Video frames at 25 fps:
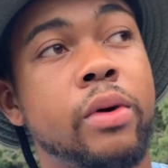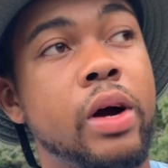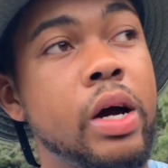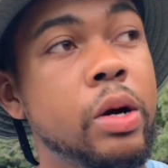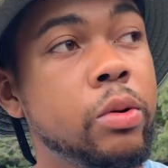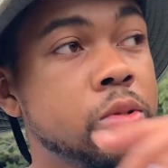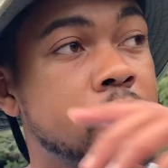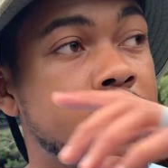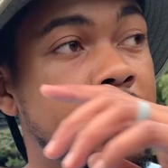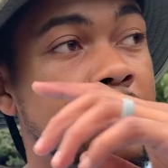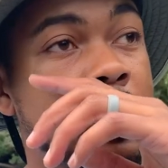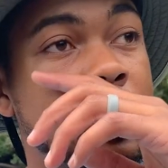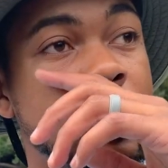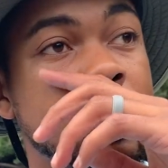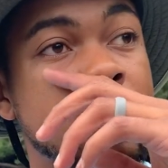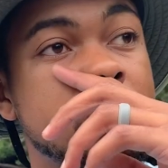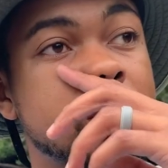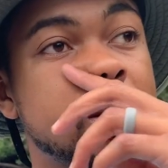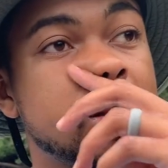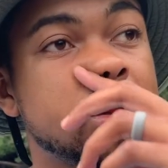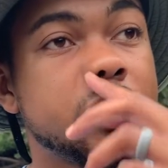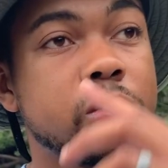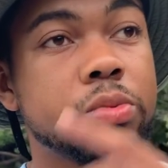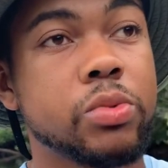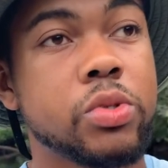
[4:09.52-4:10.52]
probably would take it
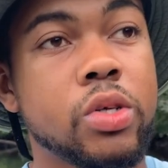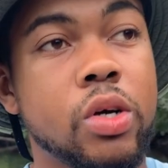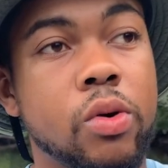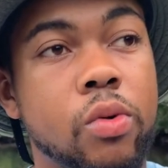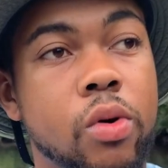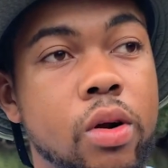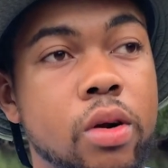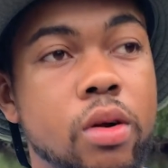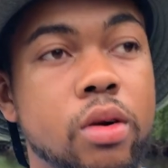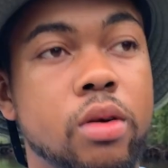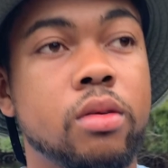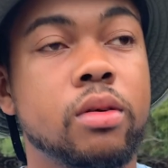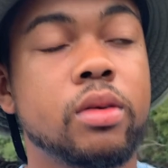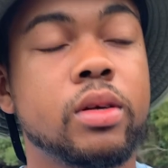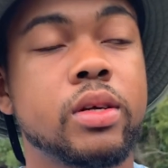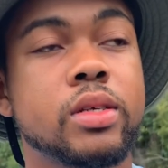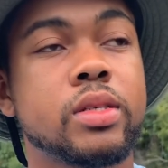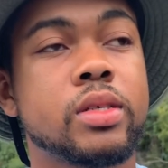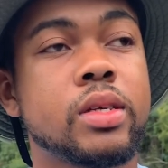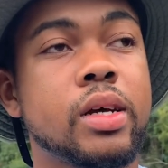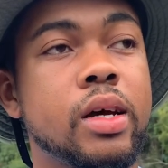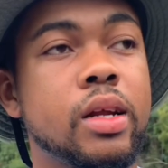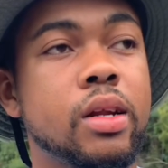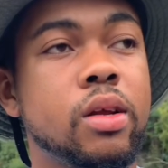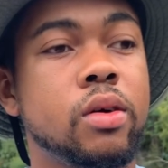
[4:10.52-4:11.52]
into some saltwater
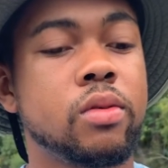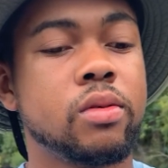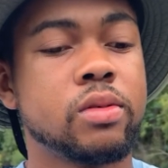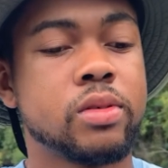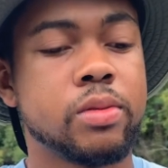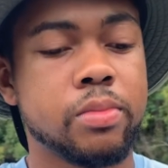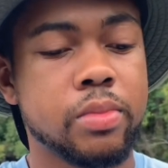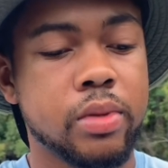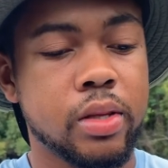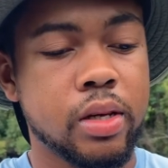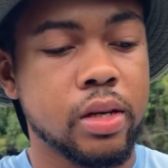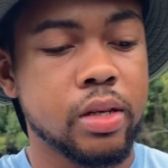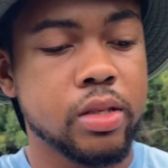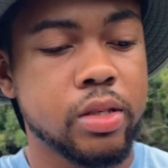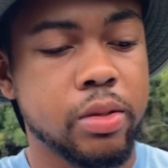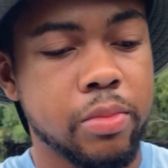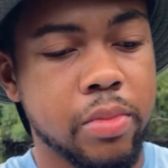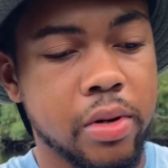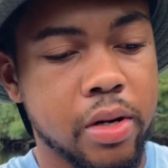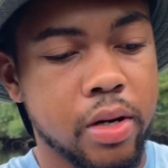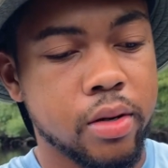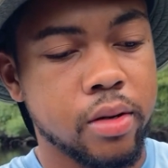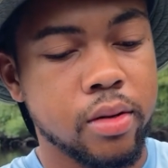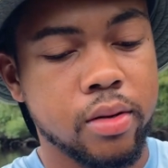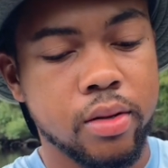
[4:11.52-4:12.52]
creeks. I know there's some things
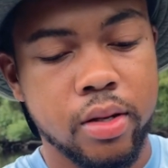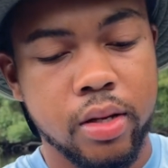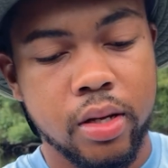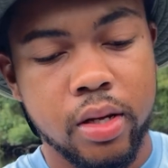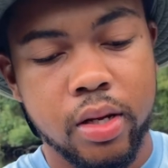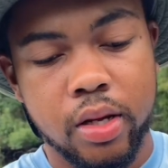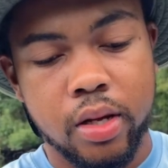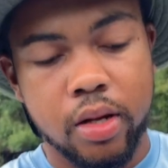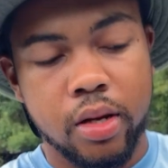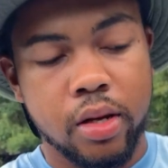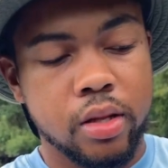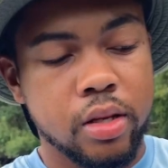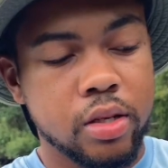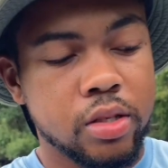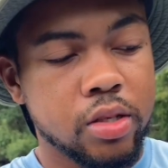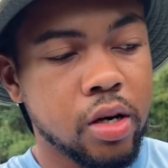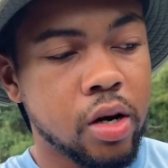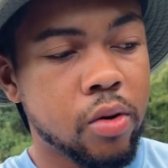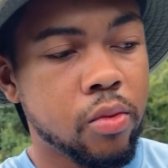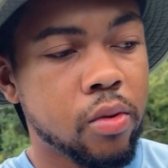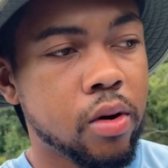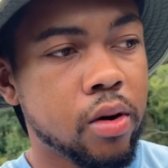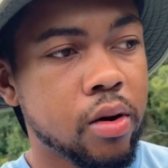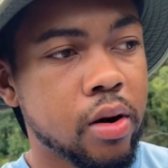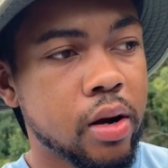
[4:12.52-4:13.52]
about the
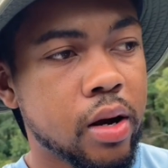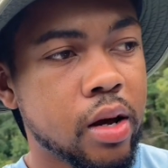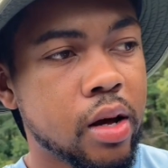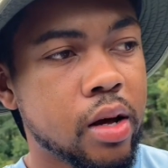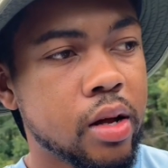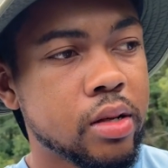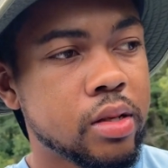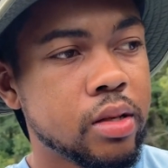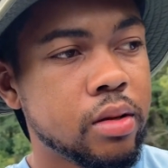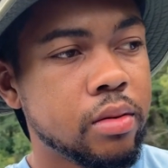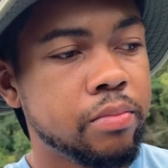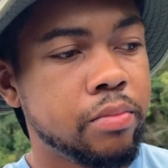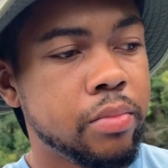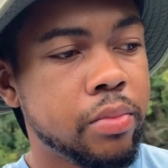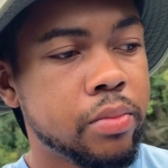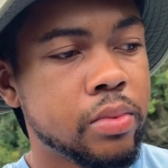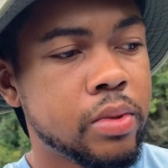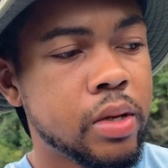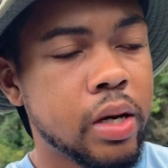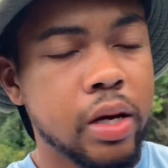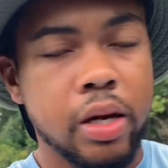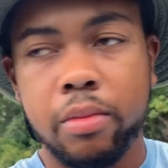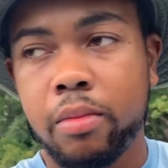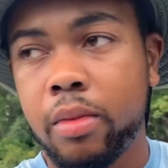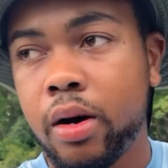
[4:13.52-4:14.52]
saltwater I gotta
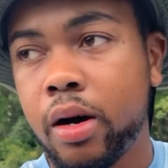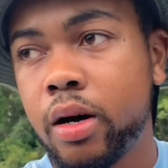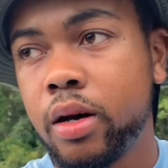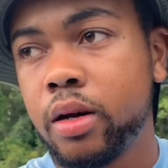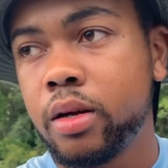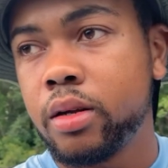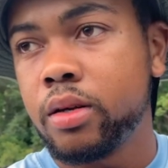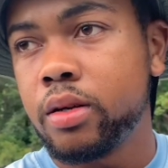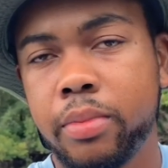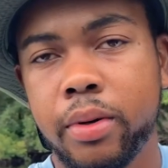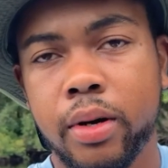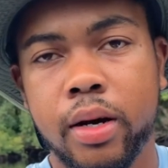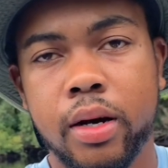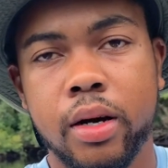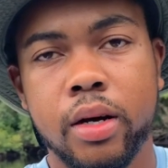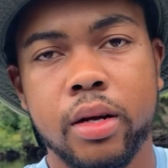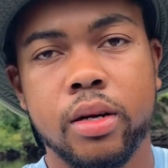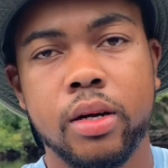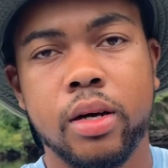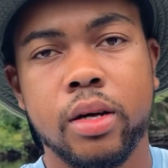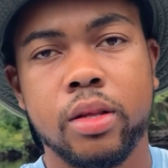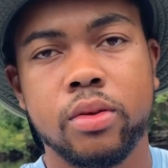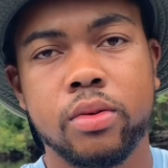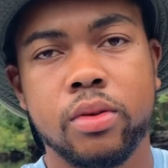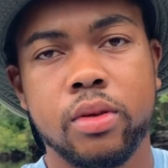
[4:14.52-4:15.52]
take in mind,
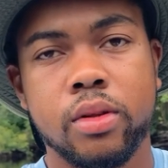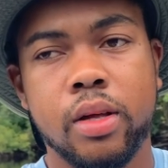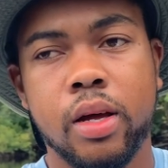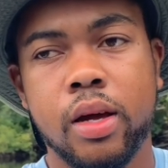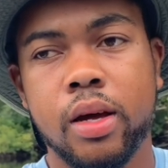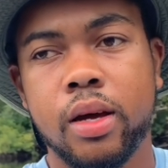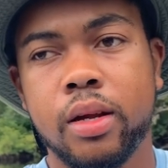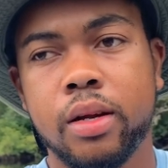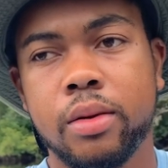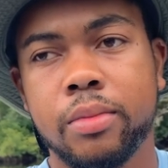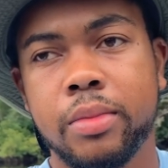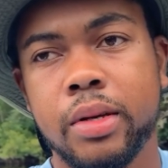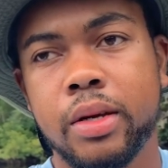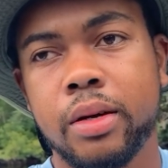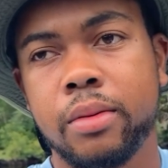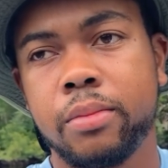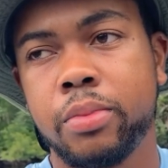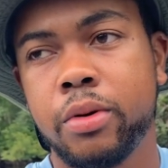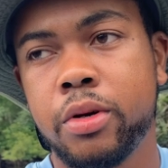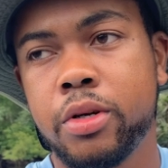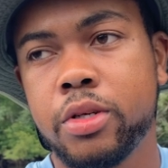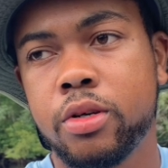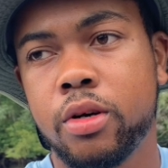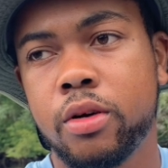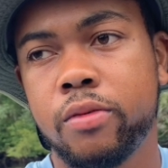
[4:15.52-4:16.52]
but other than that, I mean, I'm
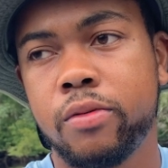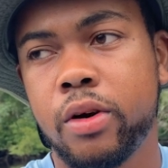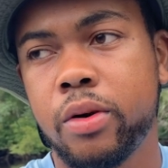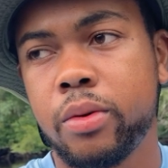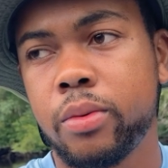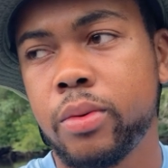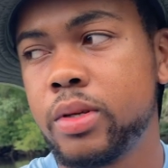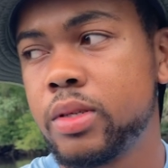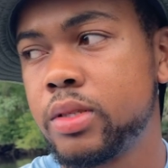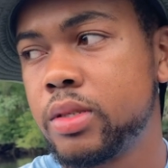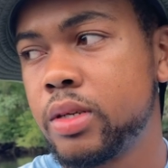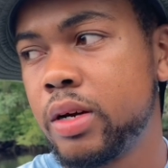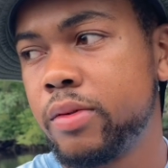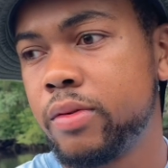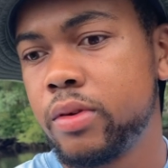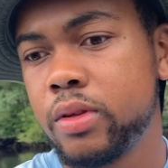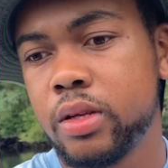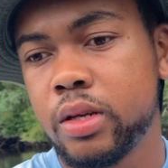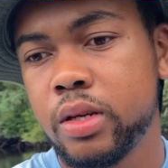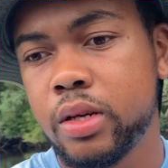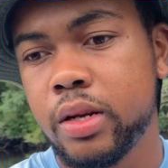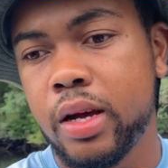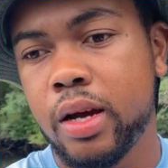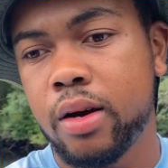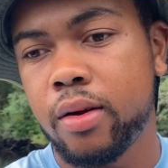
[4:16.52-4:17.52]
pretty sure if I rinse
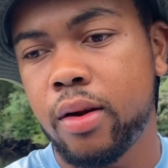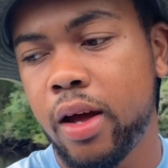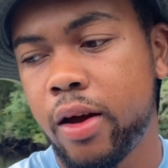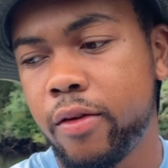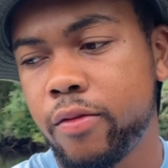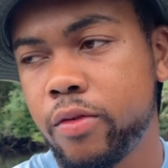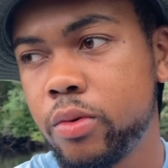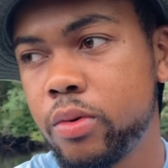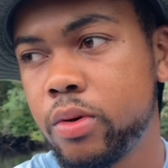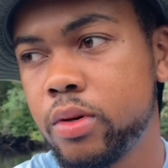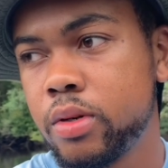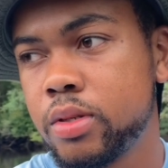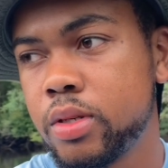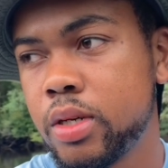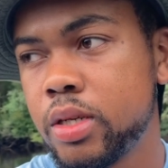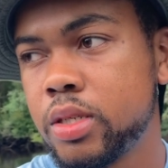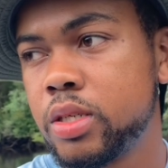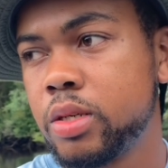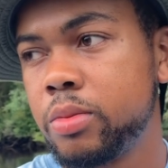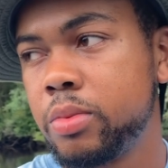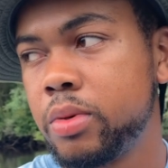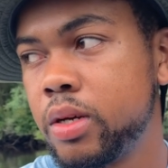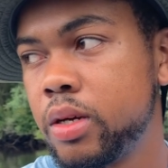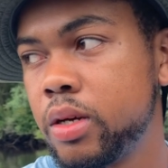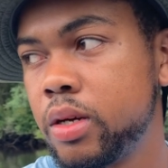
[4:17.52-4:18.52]
everything down afterwards, I
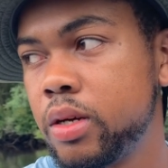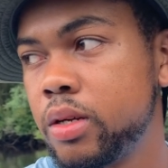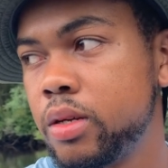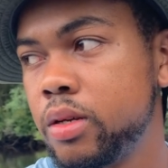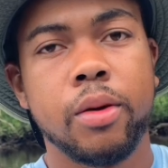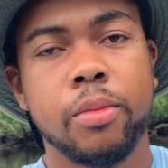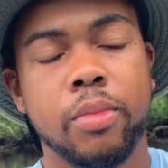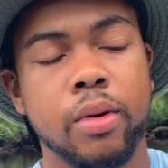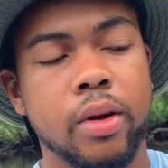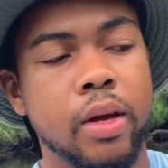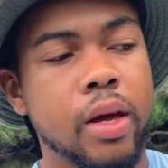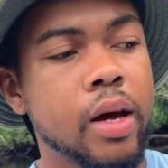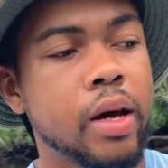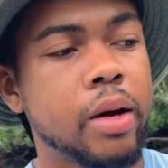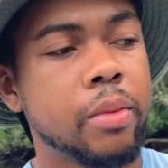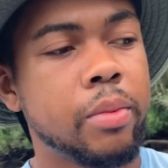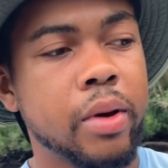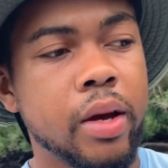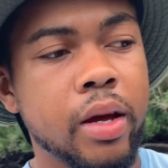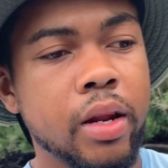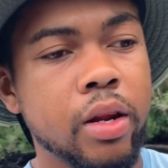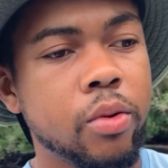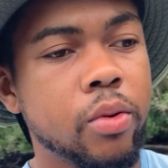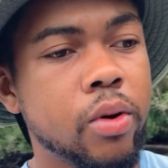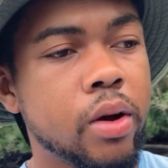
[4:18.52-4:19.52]
should be good. But yeah, but
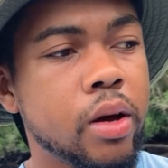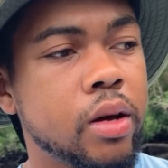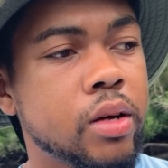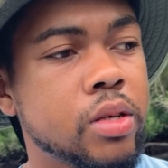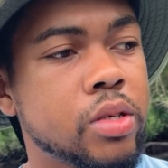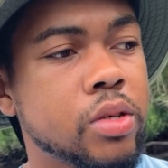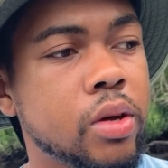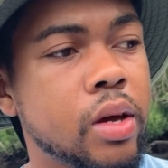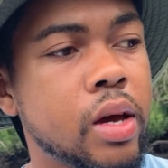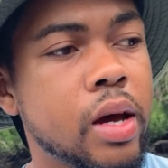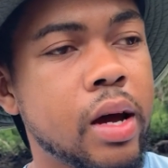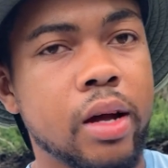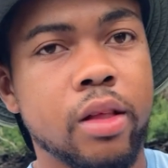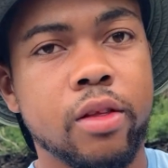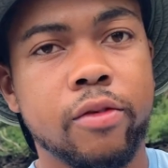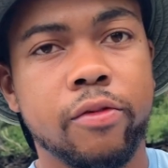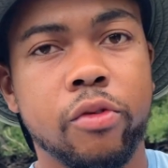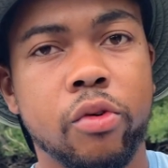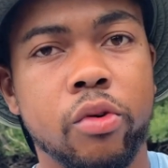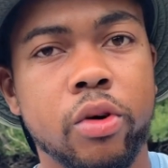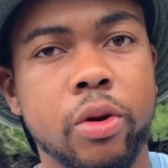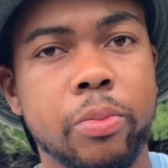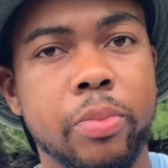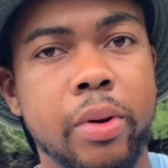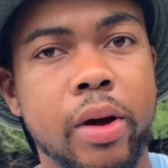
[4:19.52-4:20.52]
anyway, so yeah, I got the
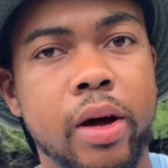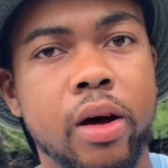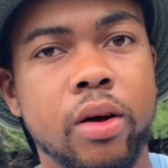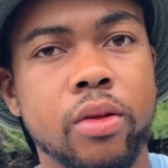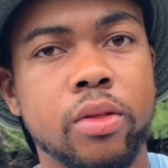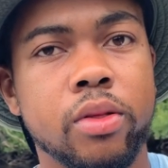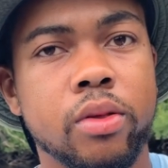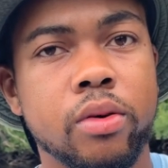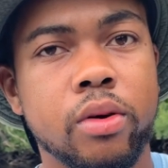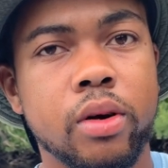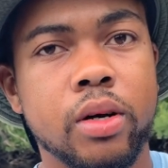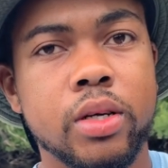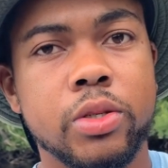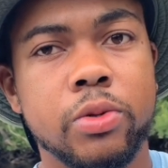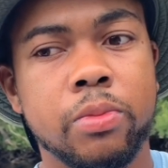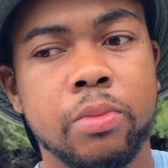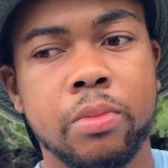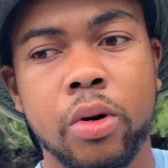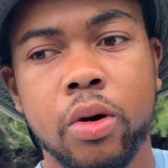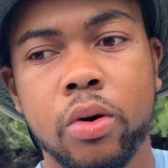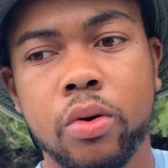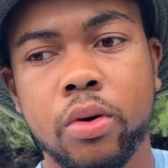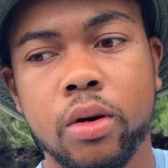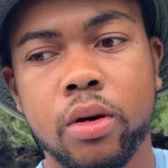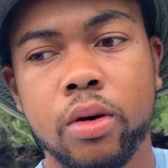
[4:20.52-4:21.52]
40-pound thrust
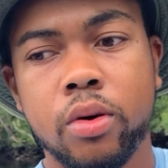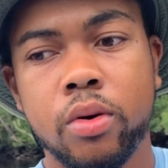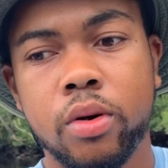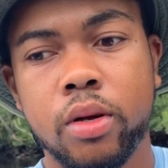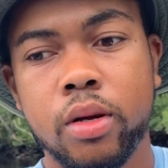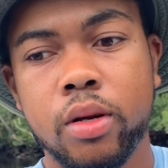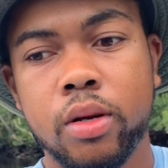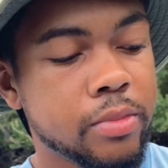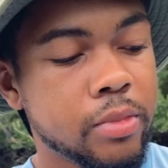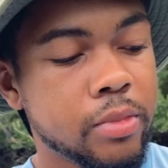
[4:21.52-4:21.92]
motor on it,